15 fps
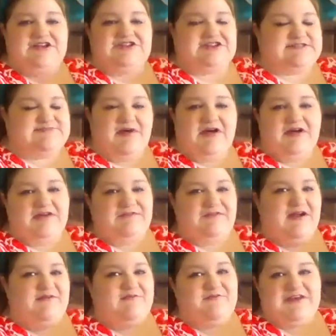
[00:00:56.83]
just pull
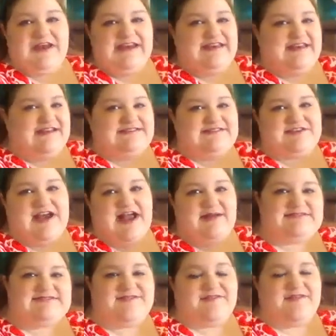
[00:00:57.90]
from when I need
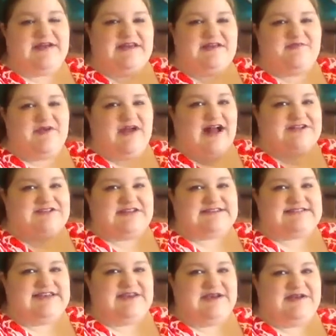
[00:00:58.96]
scraps for random projects
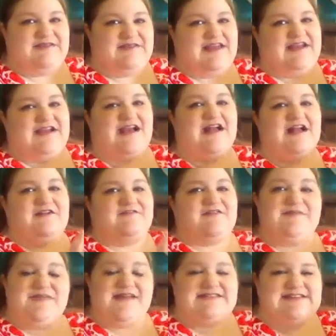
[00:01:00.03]
here and there
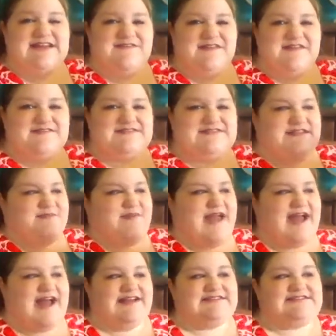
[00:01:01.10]
from things I've used in the
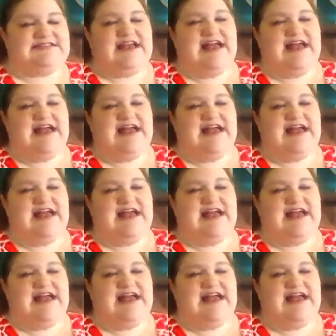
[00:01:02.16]
past.